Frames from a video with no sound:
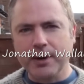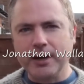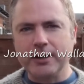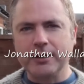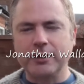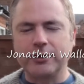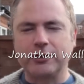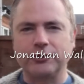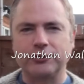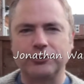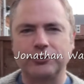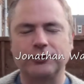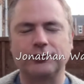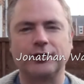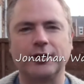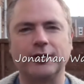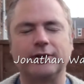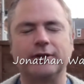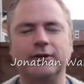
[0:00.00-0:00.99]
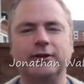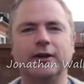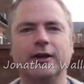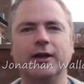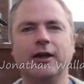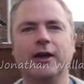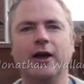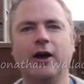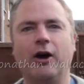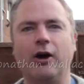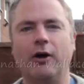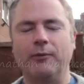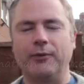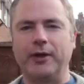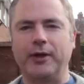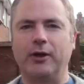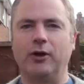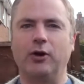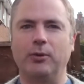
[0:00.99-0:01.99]
mainly concentrated
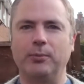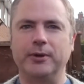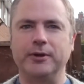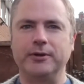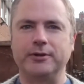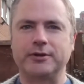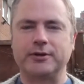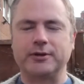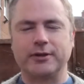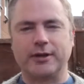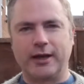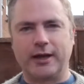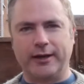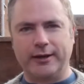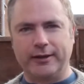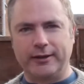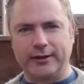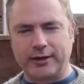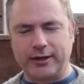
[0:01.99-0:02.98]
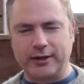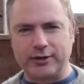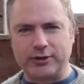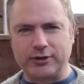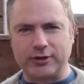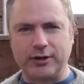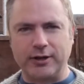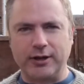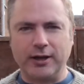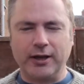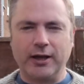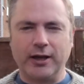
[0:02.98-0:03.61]
on the allotment and in the kitchen.